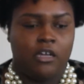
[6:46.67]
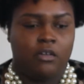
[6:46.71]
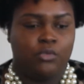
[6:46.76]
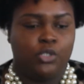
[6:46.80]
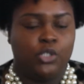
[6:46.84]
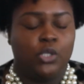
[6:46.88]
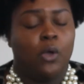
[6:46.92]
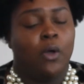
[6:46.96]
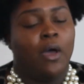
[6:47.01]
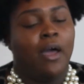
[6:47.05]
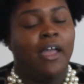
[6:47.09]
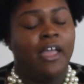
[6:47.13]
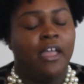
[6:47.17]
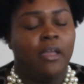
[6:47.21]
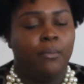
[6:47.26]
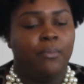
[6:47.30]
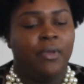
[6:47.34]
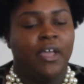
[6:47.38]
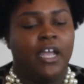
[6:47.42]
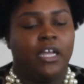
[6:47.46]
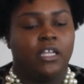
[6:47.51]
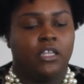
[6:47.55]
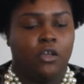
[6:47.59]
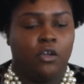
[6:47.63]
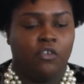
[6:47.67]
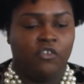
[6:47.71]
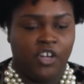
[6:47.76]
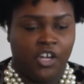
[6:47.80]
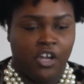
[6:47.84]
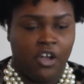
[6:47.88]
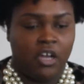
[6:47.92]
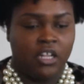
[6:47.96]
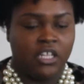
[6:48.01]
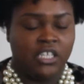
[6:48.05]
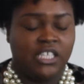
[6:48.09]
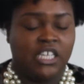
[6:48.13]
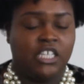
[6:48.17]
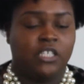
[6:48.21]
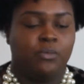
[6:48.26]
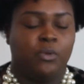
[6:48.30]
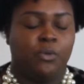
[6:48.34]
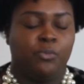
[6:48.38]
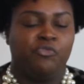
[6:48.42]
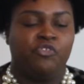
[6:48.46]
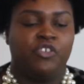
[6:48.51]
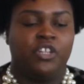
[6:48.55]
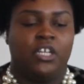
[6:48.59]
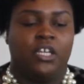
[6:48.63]
So our impact though, regardless, has
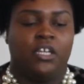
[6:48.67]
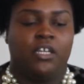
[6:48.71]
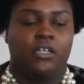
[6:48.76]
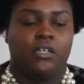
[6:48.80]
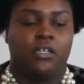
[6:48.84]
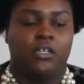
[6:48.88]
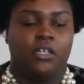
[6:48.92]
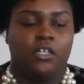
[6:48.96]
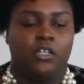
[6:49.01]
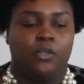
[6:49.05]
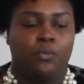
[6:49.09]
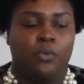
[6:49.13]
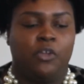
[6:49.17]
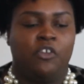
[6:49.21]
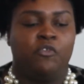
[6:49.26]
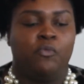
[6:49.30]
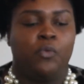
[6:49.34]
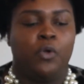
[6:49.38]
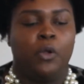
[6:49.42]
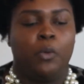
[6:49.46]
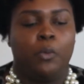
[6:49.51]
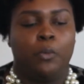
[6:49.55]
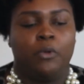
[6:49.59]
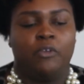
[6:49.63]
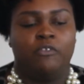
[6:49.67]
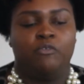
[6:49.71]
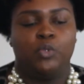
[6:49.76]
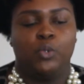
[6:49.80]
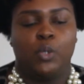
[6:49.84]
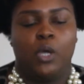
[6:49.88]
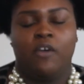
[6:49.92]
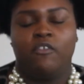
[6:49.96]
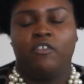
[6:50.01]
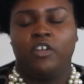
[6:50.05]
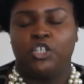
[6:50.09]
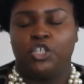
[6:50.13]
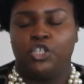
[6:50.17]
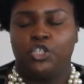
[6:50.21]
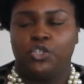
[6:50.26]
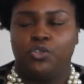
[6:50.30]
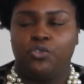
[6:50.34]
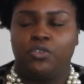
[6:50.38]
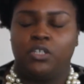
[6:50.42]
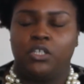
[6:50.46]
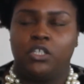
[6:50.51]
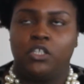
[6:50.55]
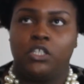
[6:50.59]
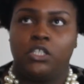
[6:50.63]
been really good. We've worked with 1,200
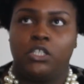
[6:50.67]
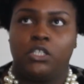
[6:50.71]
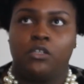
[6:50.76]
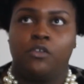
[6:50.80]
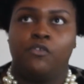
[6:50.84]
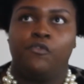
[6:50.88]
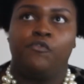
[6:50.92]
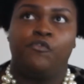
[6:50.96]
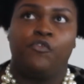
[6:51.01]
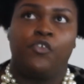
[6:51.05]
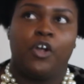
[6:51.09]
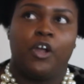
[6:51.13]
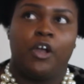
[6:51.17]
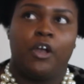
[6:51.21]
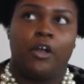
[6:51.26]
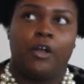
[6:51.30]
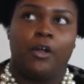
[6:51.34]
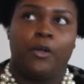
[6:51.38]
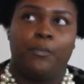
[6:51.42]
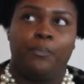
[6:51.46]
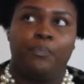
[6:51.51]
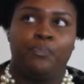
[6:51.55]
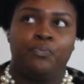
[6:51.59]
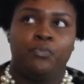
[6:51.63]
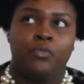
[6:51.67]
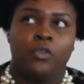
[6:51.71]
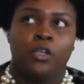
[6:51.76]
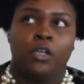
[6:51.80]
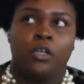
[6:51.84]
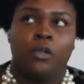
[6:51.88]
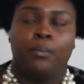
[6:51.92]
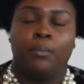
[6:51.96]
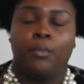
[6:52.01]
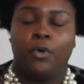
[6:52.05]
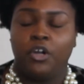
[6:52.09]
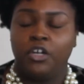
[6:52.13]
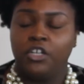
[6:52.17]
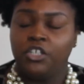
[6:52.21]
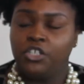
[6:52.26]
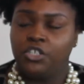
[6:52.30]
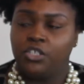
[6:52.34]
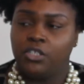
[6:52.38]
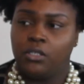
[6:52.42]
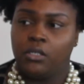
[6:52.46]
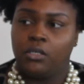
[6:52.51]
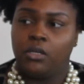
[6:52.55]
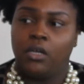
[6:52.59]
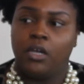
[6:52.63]
students from
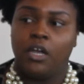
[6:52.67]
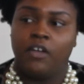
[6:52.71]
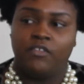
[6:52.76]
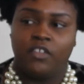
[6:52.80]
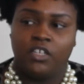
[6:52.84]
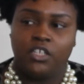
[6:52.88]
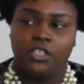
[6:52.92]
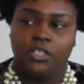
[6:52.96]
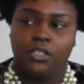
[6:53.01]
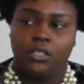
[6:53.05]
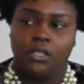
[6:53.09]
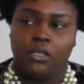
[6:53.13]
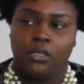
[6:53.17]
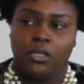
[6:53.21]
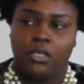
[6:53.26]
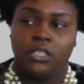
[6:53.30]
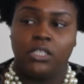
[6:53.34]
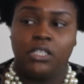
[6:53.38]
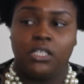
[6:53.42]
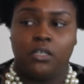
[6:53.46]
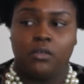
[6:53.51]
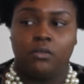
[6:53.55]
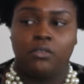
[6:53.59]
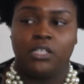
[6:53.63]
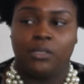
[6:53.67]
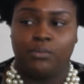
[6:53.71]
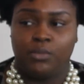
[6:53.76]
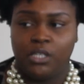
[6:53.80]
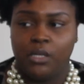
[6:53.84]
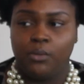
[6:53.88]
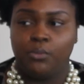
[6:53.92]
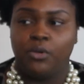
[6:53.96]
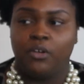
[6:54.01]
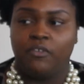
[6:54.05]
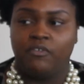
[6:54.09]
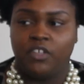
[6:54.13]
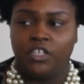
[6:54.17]
March of this year until September of